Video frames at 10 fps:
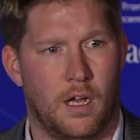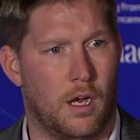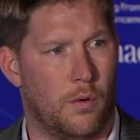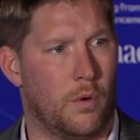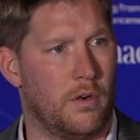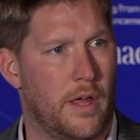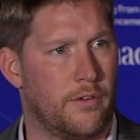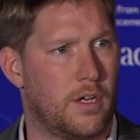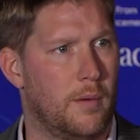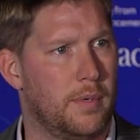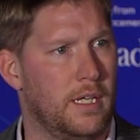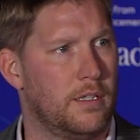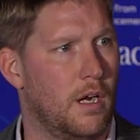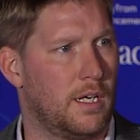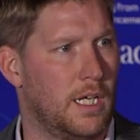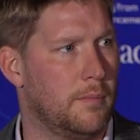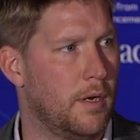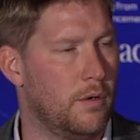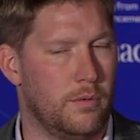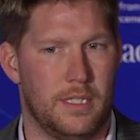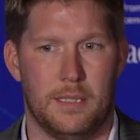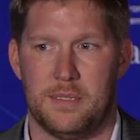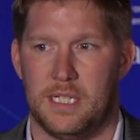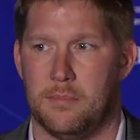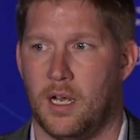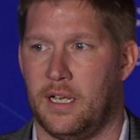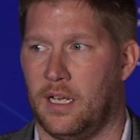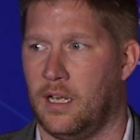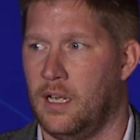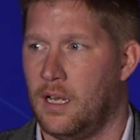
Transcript: we're another company talking about deep sea mining,